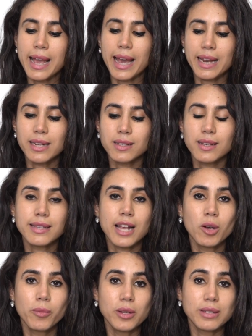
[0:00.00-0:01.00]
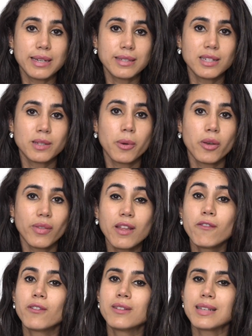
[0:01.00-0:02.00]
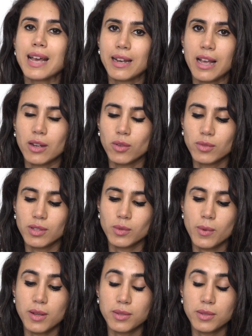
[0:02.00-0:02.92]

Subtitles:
and it does help you to listen to both infants and adults as well.